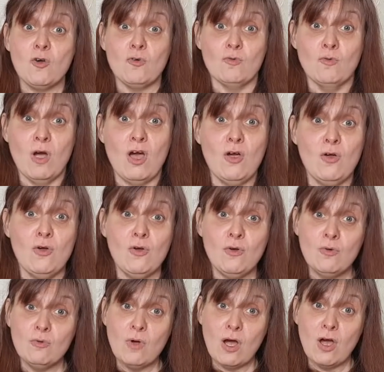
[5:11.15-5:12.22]

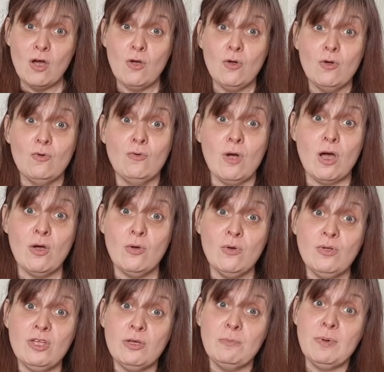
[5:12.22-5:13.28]
Row, row, row
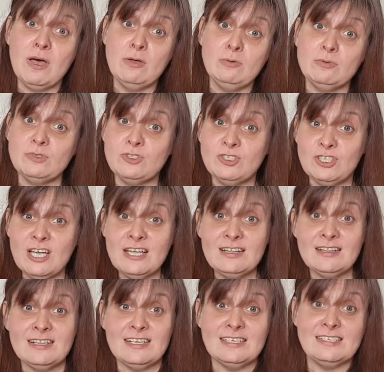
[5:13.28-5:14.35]
your boat
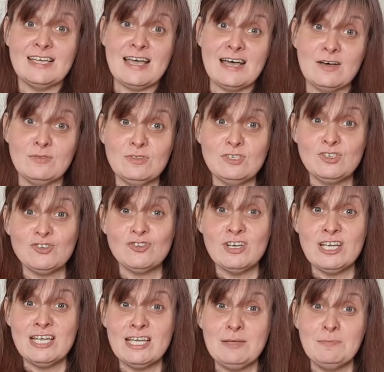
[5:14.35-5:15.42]
gently down the
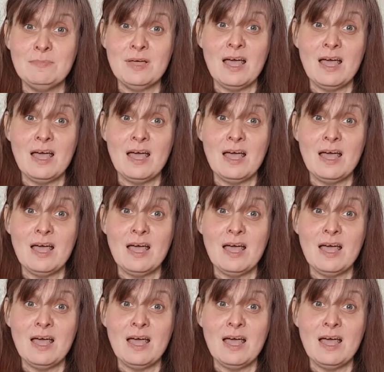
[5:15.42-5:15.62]
stream.